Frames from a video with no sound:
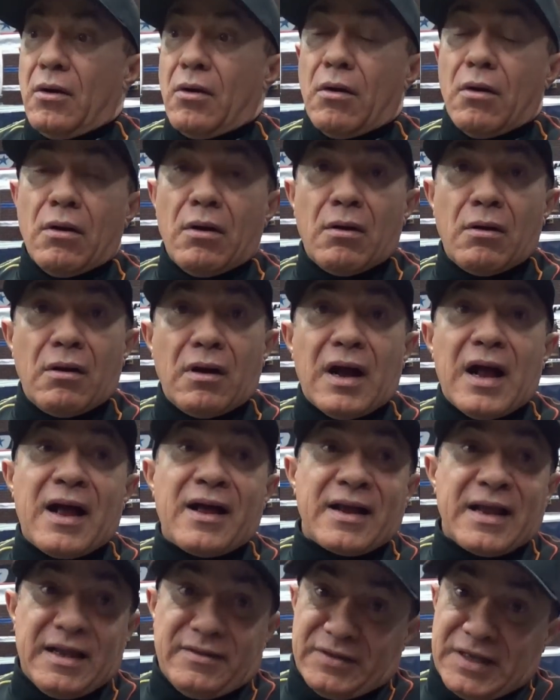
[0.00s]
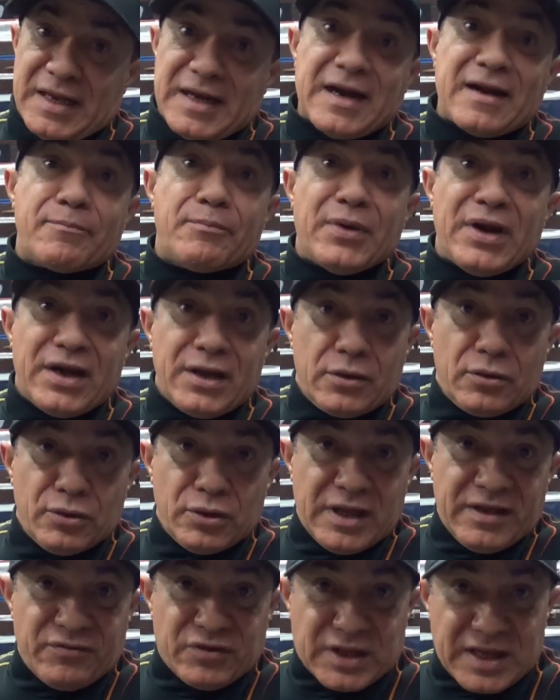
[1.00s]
Or oh, and they are very good in